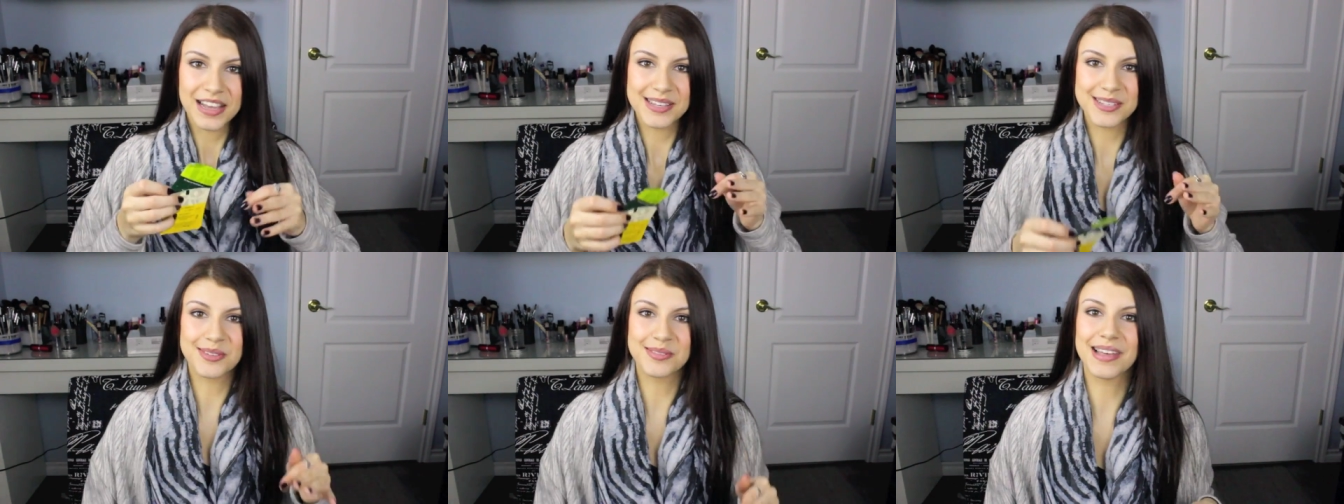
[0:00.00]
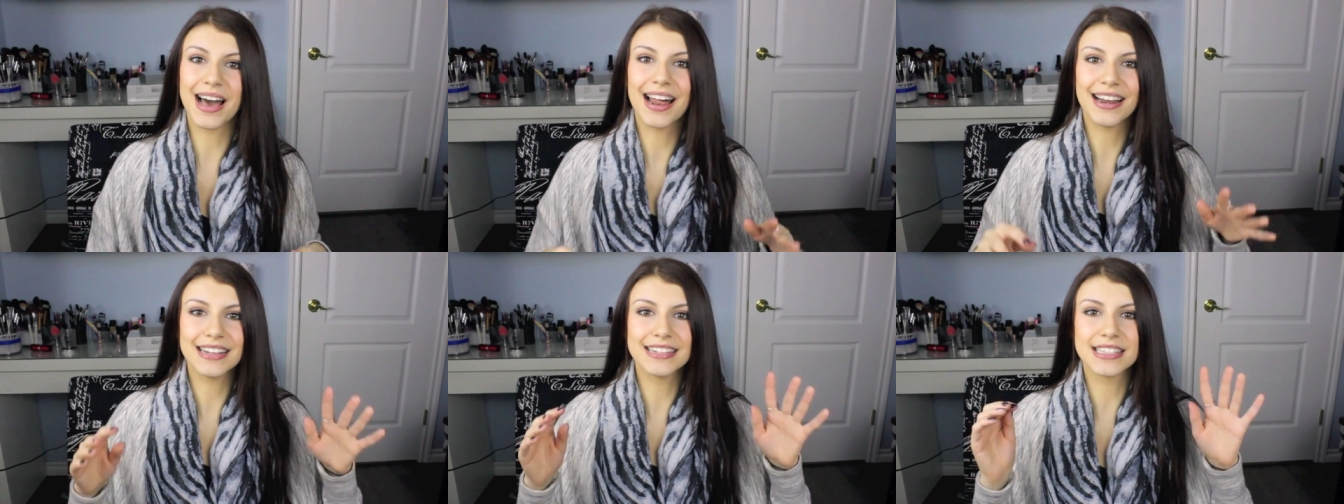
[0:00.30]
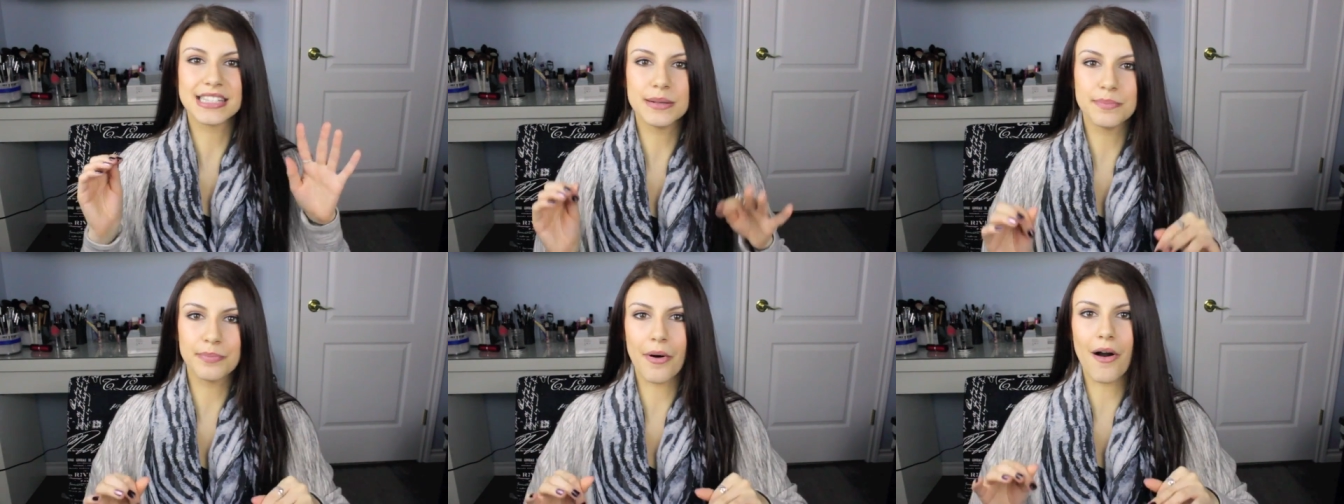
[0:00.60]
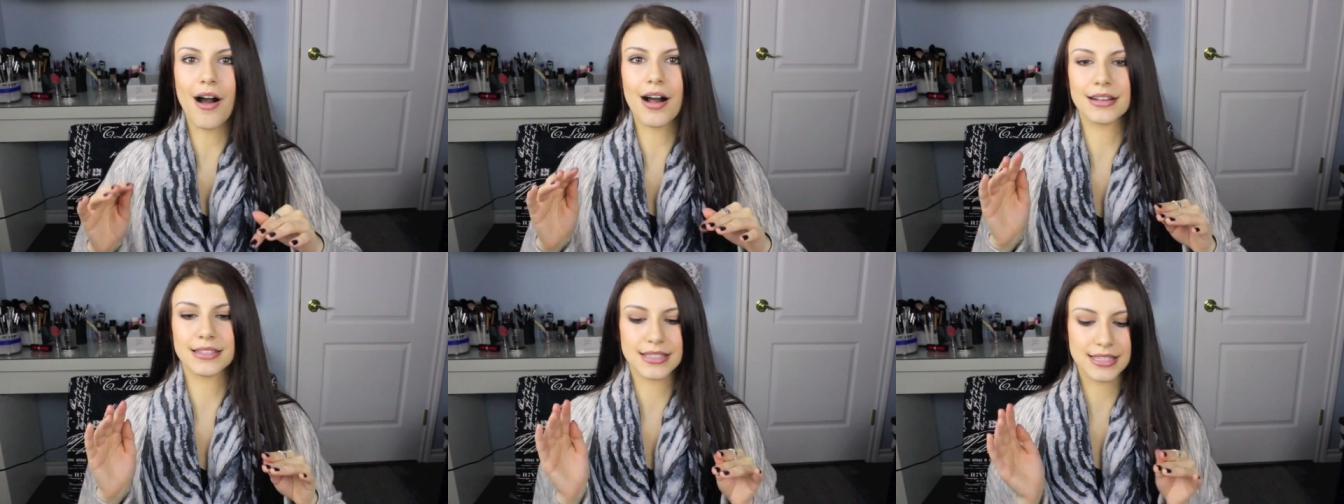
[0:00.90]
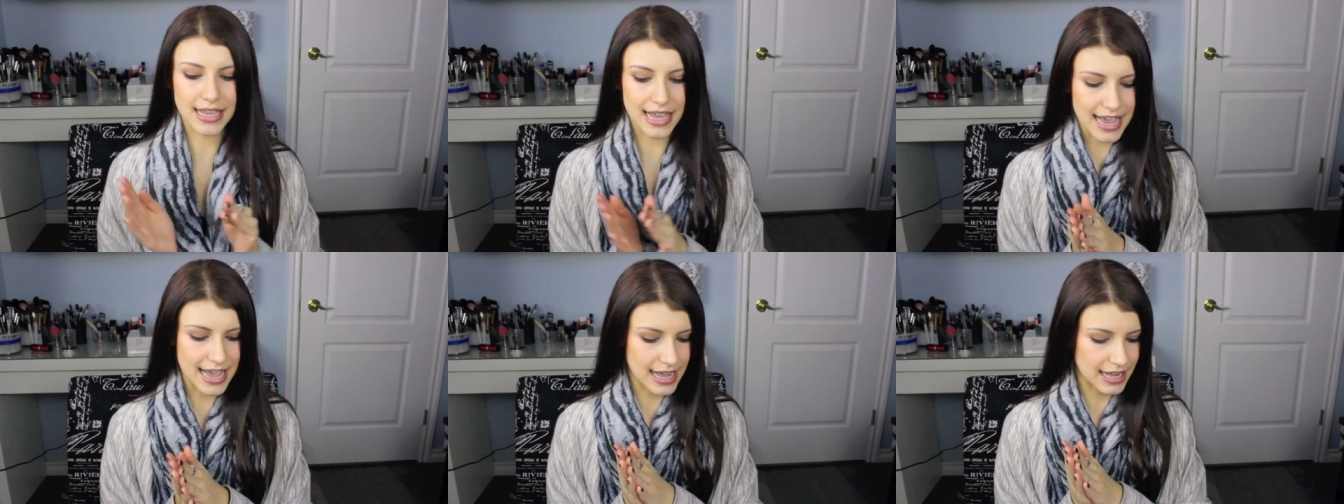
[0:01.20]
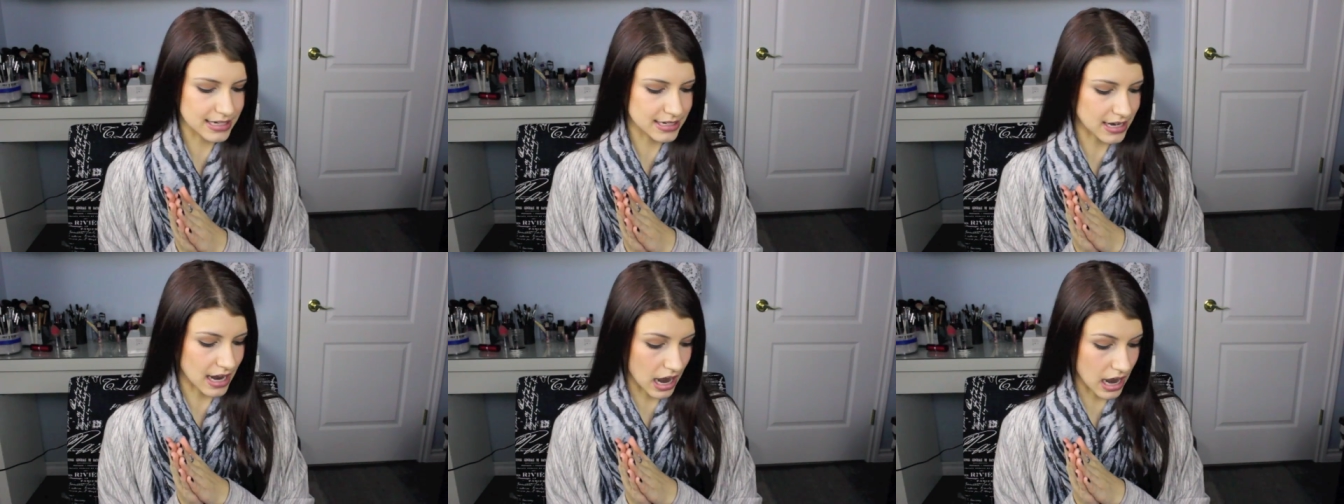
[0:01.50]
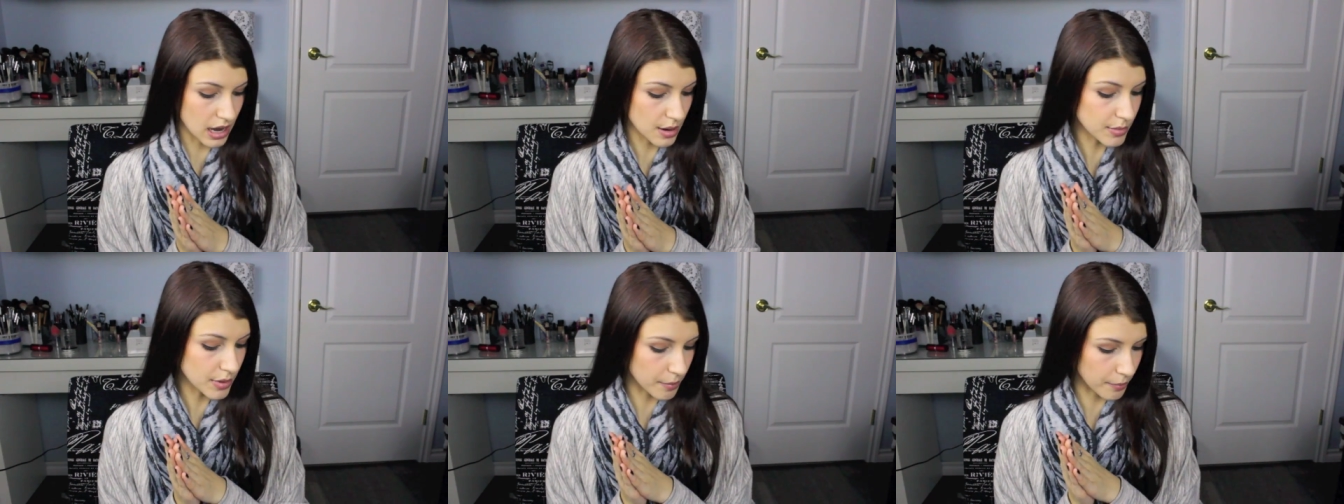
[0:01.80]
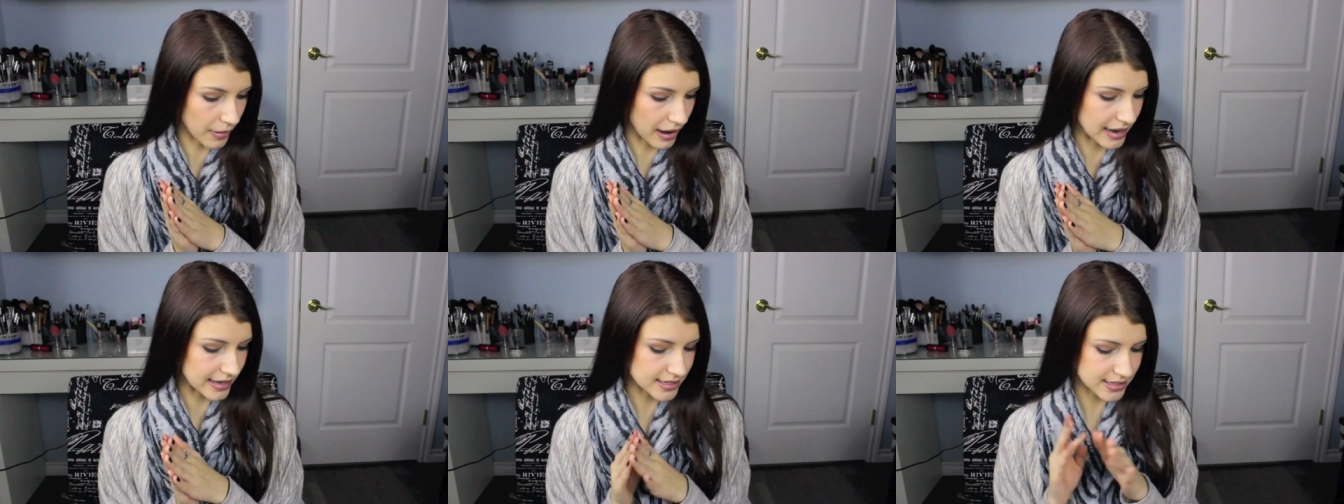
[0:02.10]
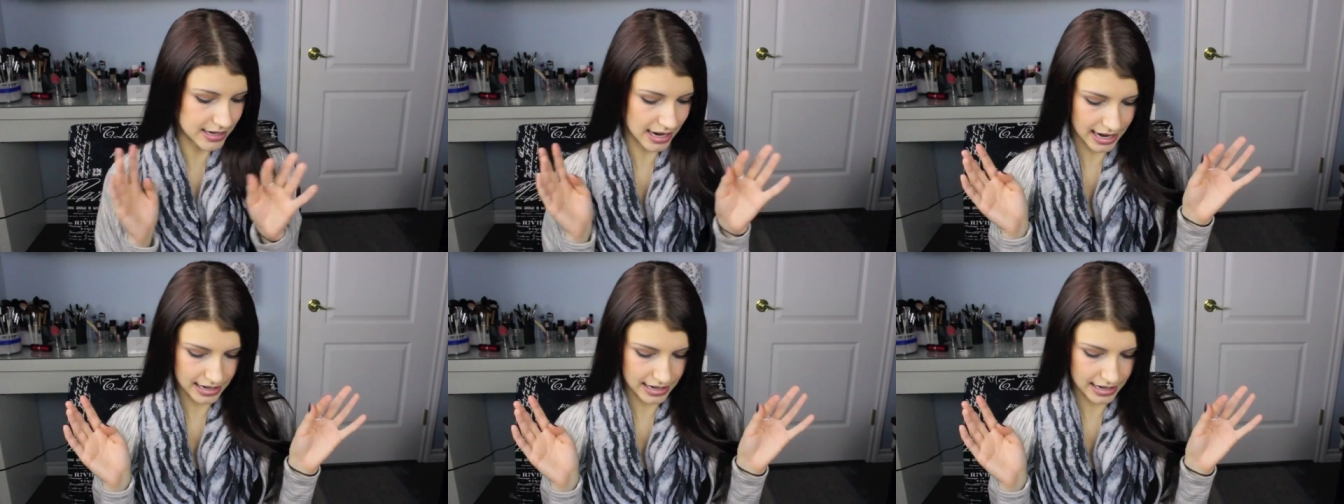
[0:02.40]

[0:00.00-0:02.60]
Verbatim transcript: So that is the box, and I'm impressed.